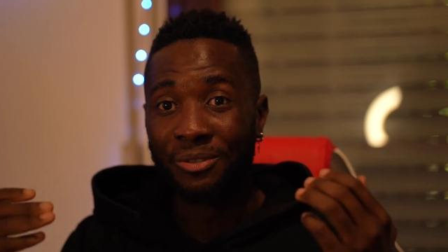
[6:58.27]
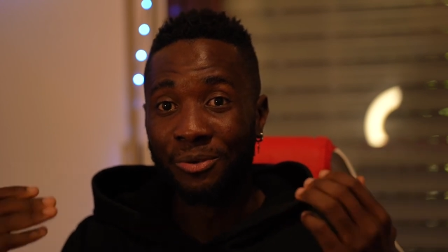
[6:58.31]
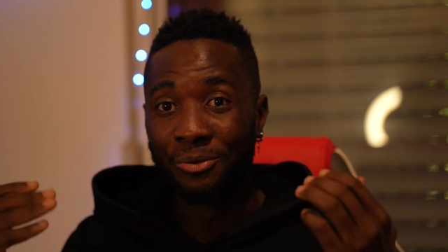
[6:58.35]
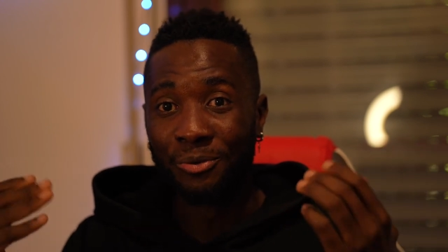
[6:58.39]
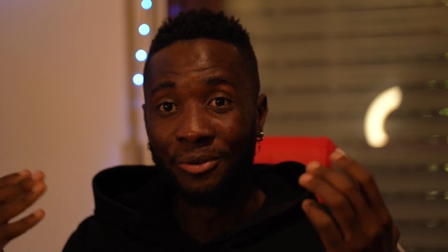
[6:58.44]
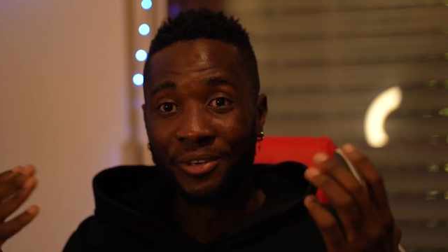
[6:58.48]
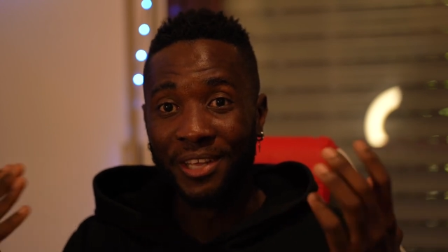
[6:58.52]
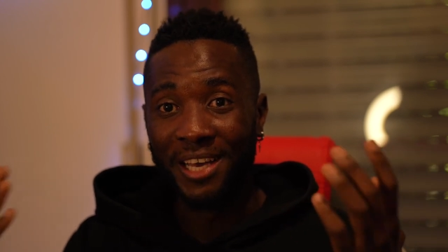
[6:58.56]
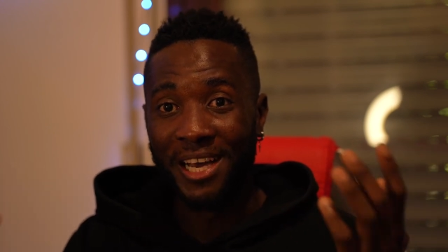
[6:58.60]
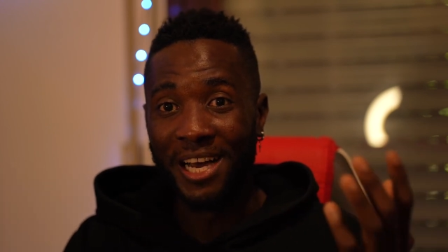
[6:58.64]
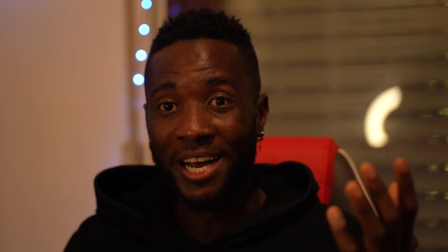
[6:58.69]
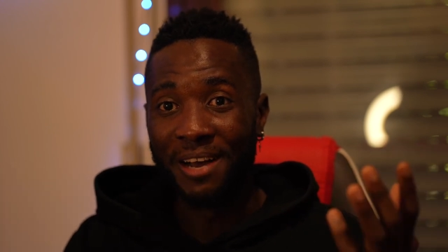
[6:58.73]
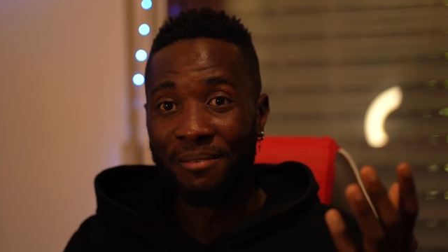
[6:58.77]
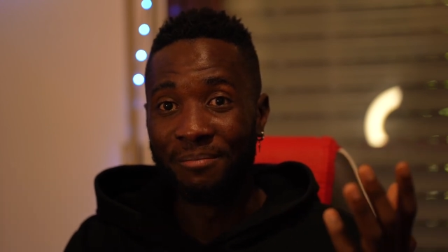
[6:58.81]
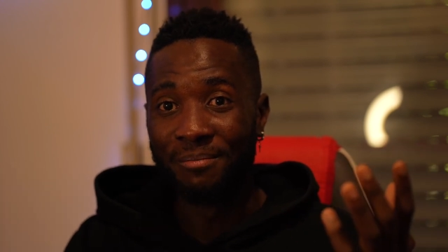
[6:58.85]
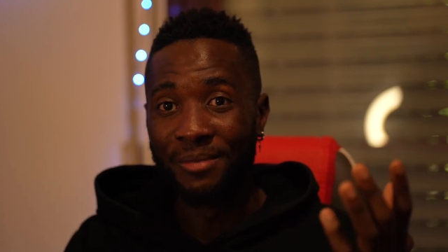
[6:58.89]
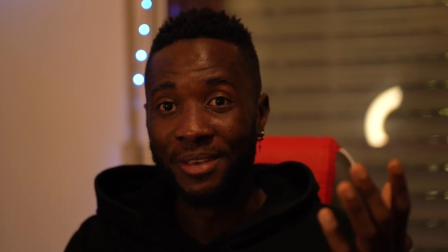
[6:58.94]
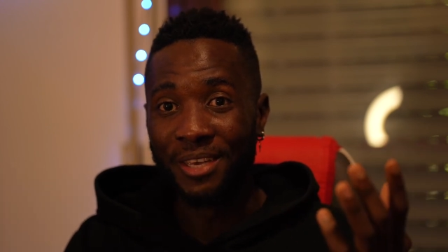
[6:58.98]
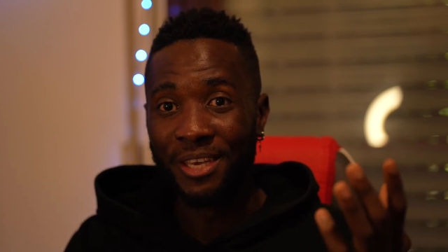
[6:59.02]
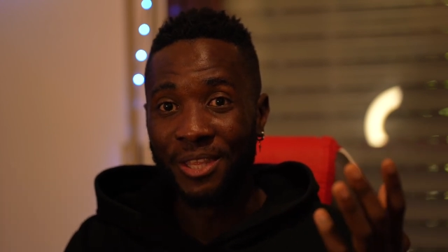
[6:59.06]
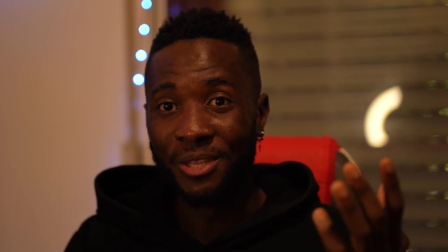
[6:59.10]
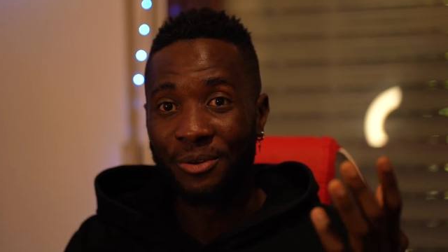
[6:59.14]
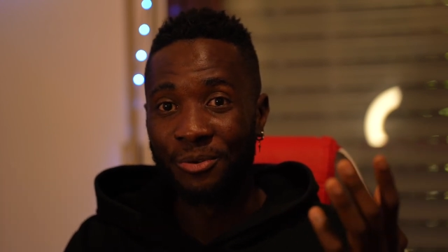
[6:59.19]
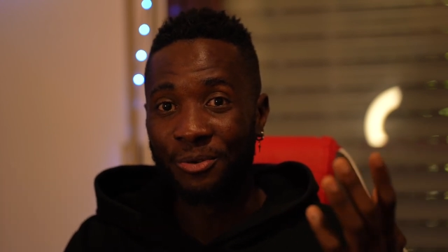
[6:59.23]
no one harm
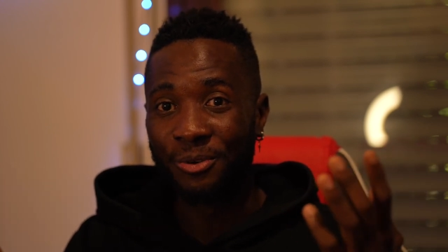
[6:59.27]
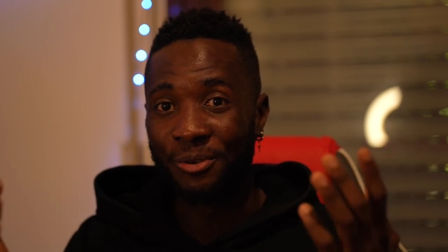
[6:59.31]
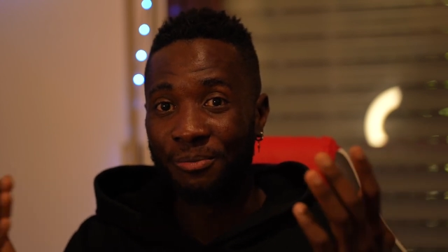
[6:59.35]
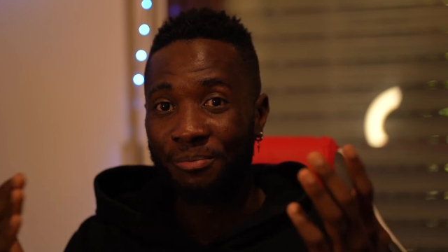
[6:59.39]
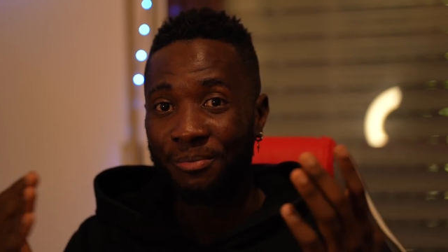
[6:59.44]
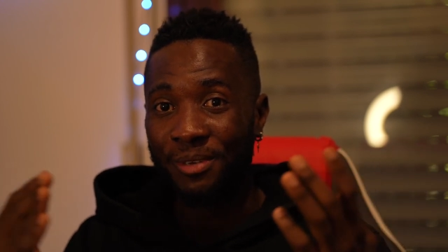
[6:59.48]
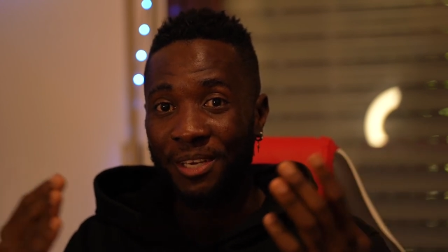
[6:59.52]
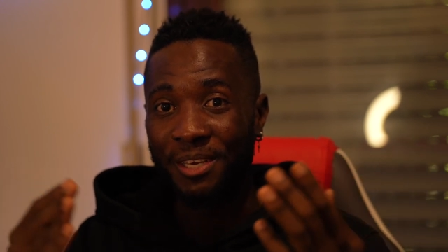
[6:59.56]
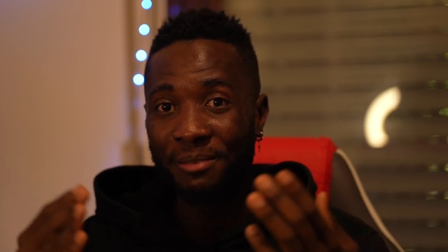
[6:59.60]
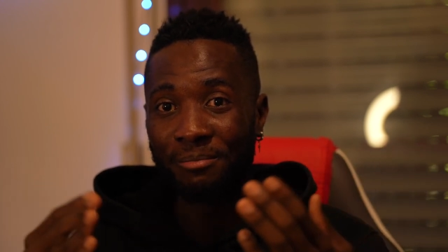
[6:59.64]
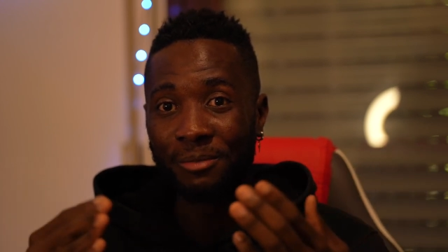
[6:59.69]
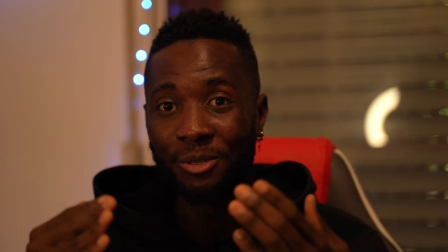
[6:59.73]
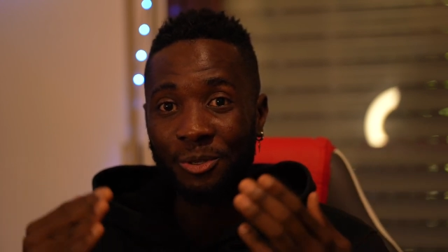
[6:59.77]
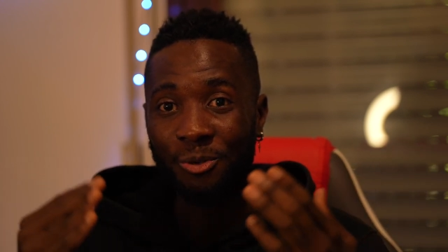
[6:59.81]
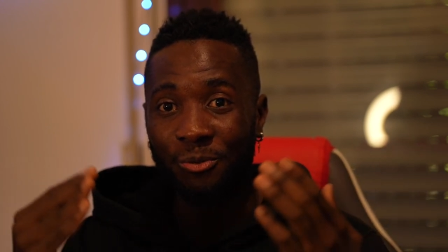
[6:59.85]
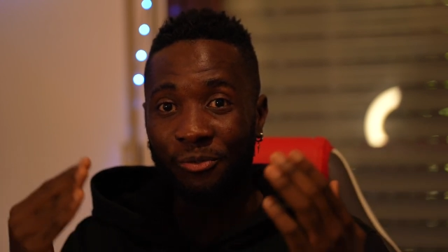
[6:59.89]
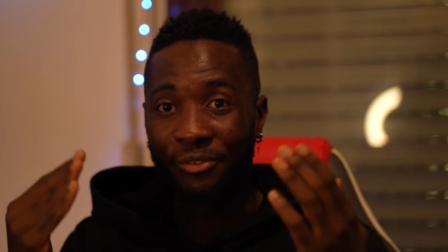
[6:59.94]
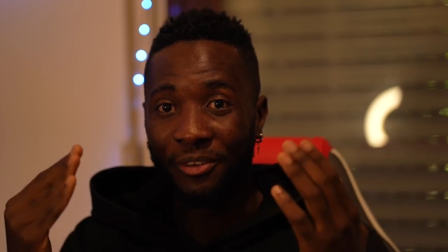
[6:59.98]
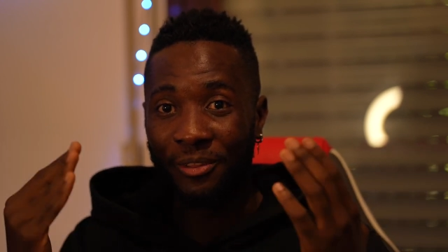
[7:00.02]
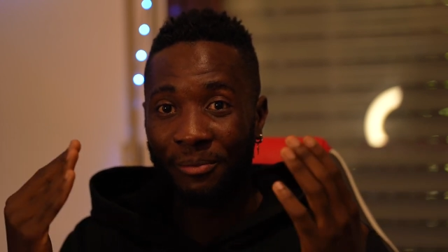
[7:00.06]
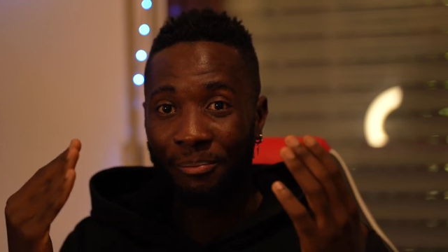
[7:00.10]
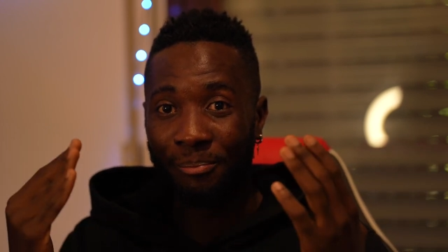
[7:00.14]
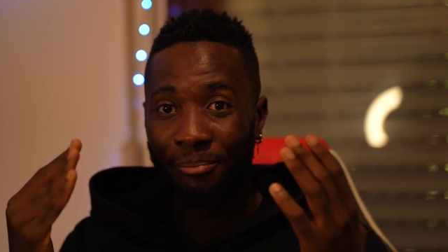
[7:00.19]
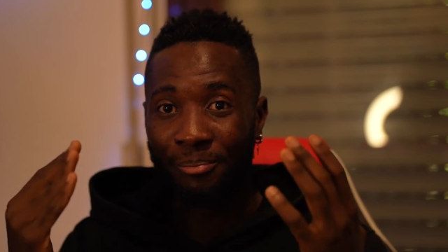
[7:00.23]
me, no one make me to
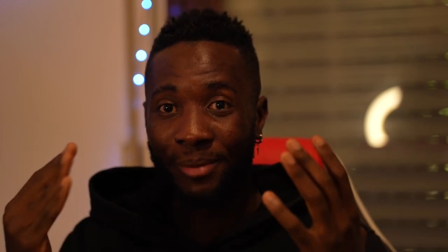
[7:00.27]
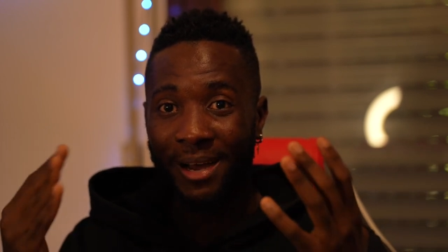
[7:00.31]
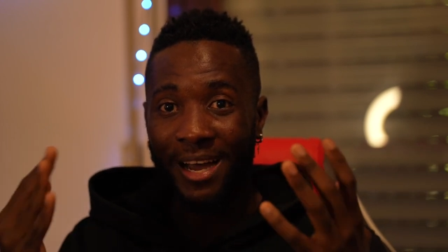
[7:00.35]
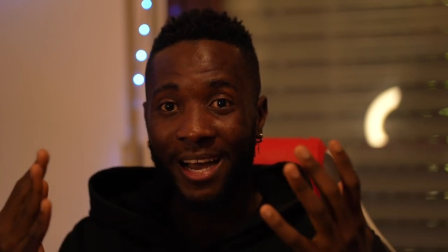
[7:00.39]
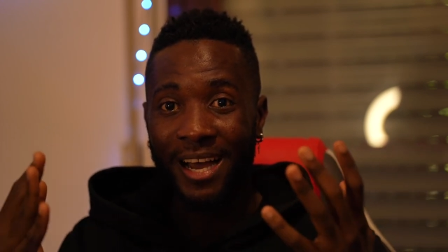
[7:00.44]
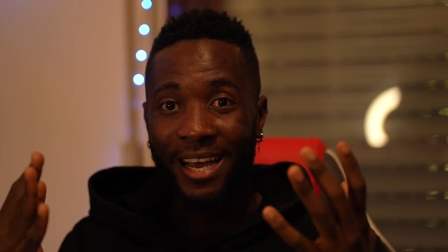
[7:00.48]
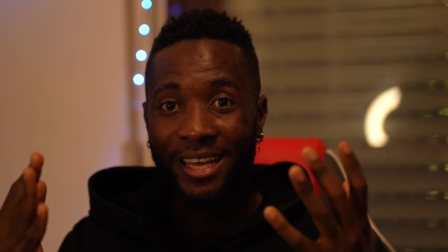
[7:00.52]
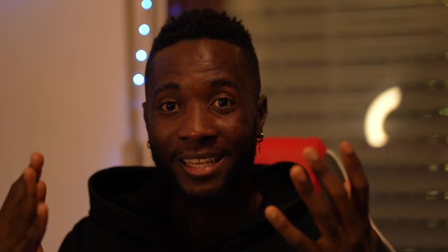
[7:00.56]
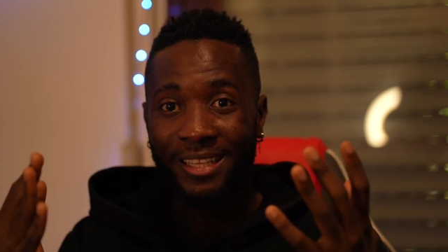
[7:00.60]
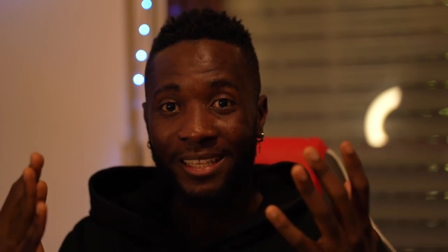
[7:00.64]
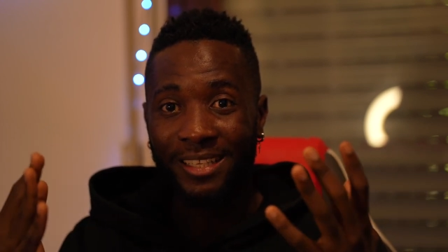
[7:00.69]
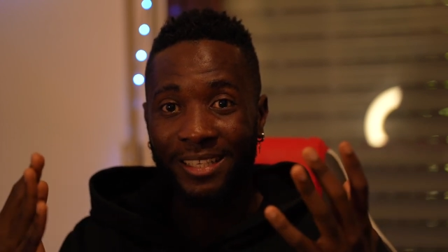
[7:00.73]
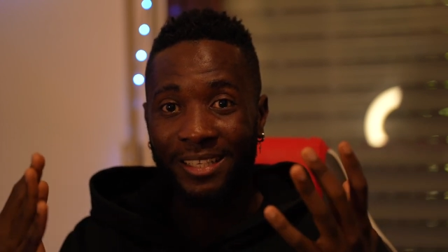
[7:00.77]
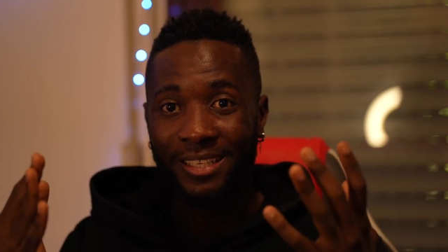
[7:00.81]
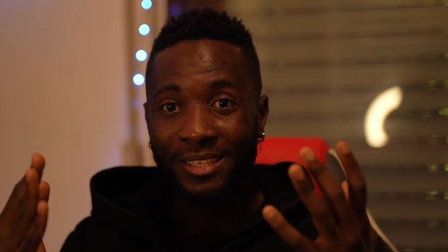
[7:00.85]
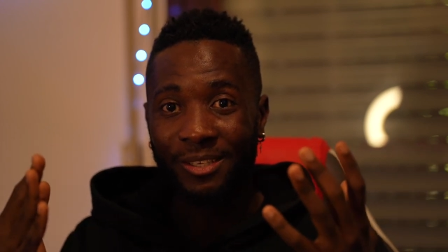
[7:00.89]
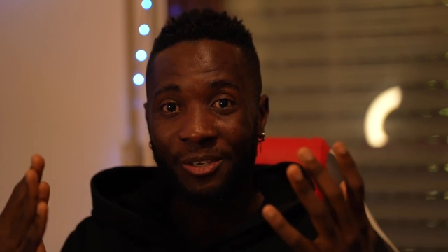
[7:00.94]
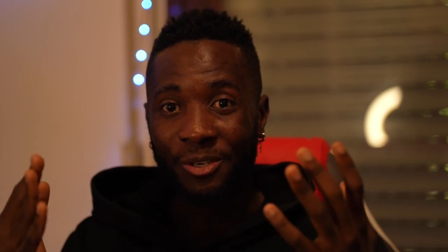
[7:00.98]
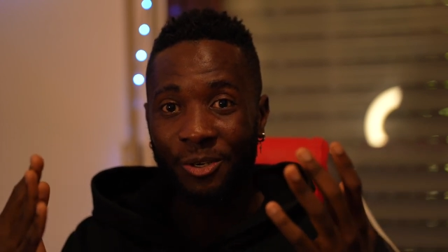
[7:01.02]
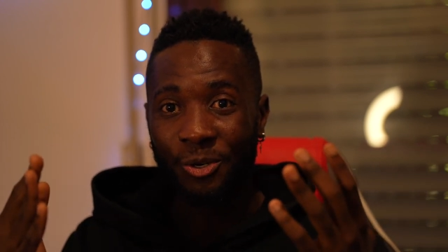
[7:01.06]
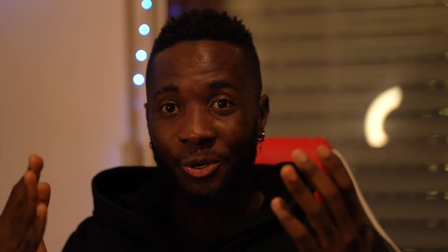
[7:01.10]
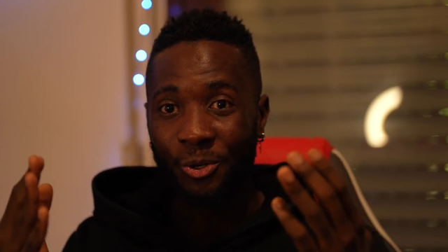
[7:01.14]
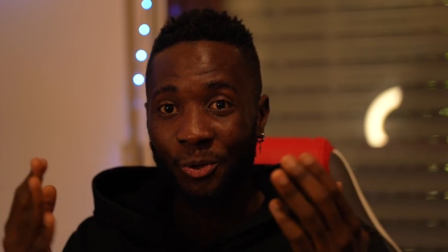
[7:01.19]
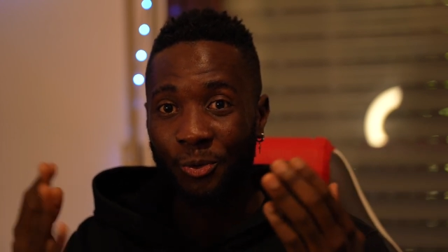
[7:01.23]
feel bad,
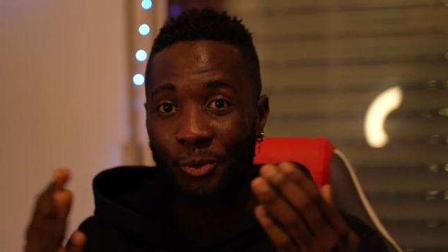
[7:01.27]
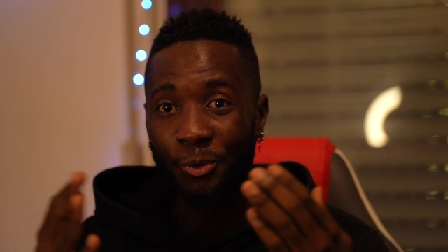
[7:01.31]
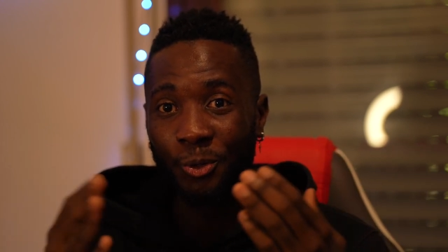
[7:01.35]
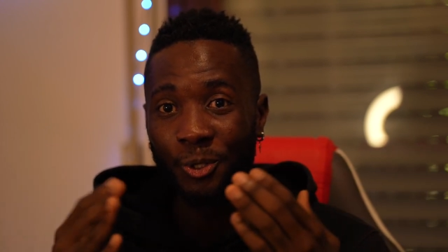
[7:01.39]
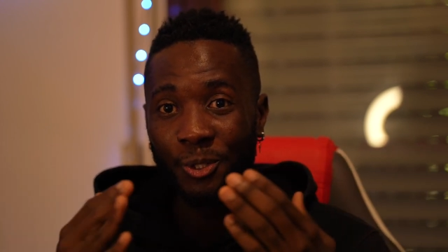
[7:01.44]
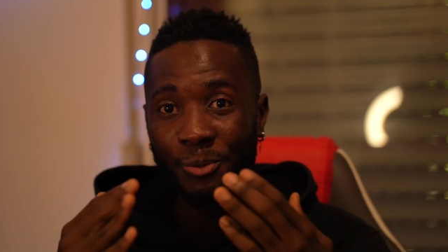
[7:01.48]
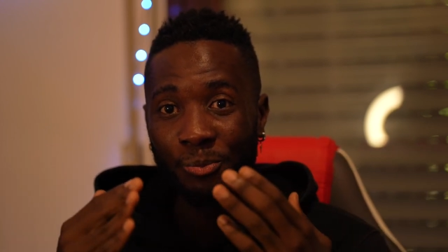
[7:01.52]
or no one